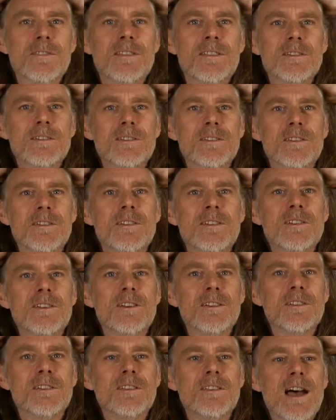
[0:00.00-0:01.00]

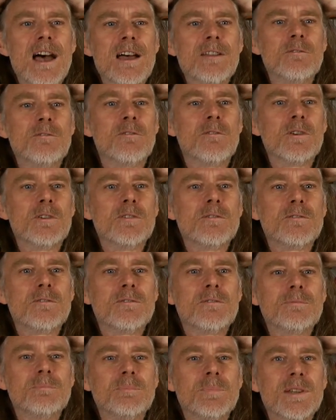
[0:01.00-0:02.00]
The handful
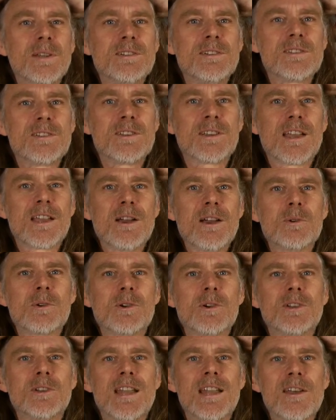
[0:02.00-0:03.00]
of pictures that Carol
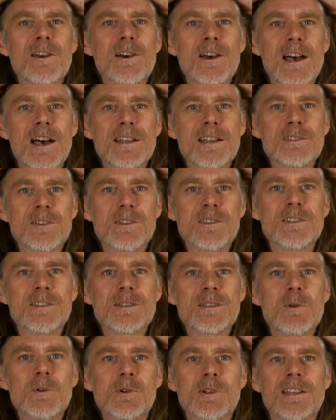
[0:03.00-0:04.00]
could lay her hands on
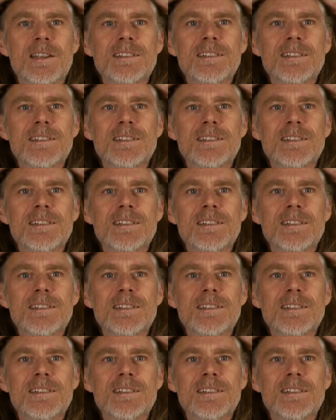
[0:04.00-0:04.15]
this morning.